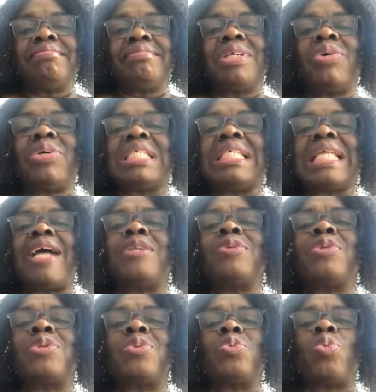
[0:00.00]
Because
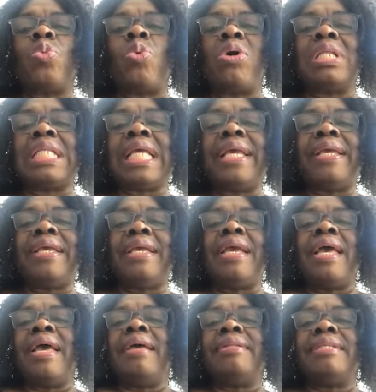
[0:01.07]
that's what he
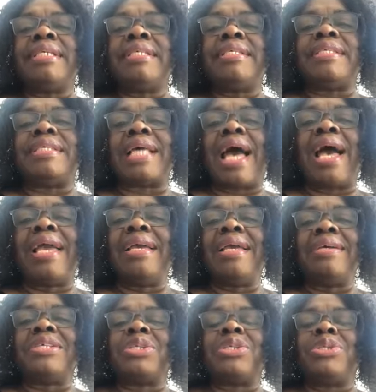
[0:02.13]

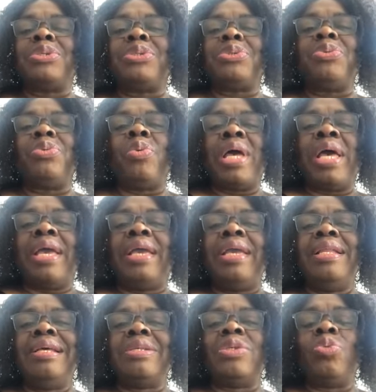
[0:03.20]
desires to do.
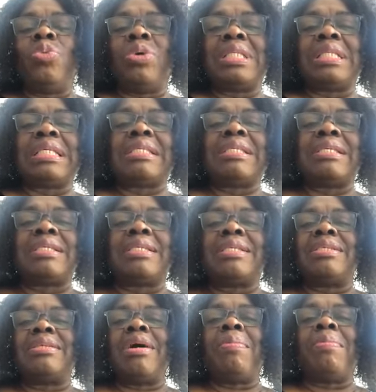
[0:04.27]
He doesn't want us to
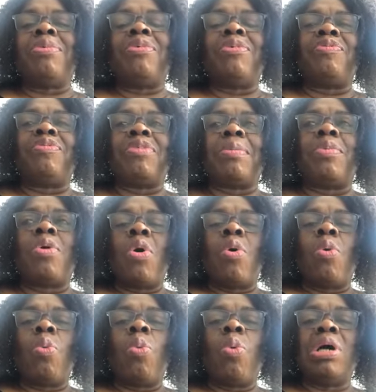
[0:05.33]
stumble from
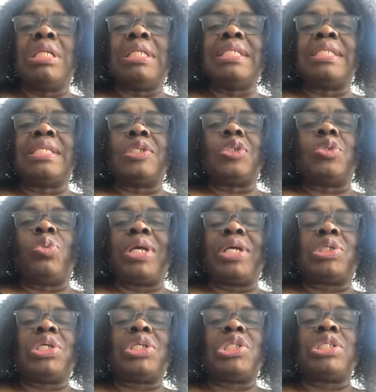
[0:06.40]
one
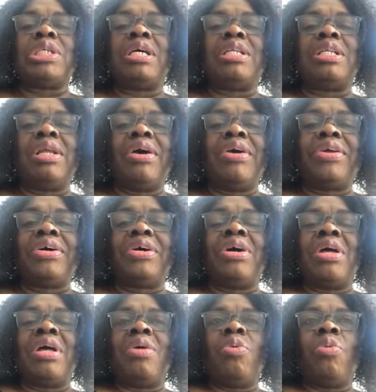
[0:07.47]
situation to another
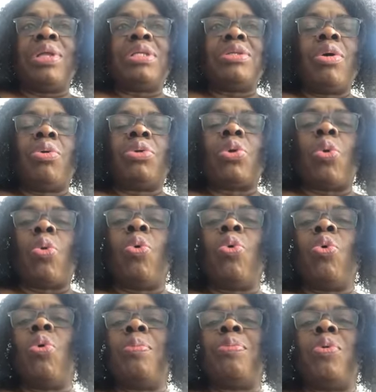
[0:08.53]
without
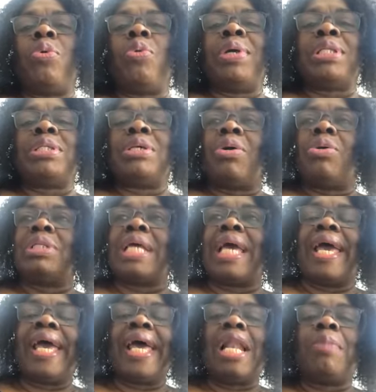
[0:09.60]
hope or without
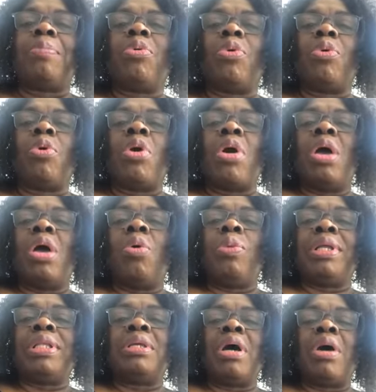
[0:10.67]
help or
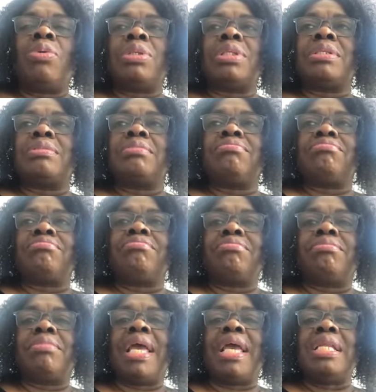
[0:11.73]
without
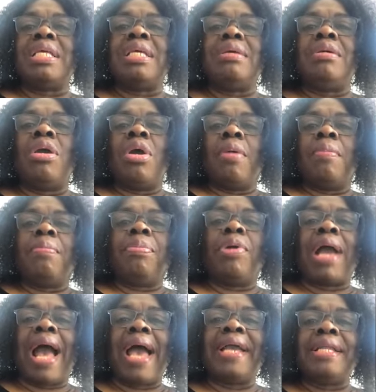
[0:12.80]
any
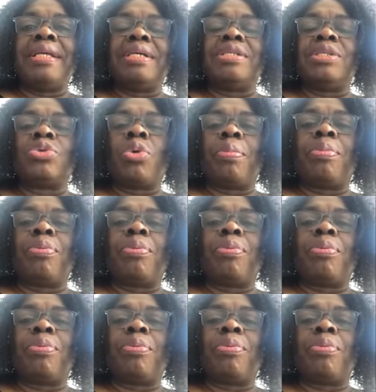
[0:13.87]
guidance or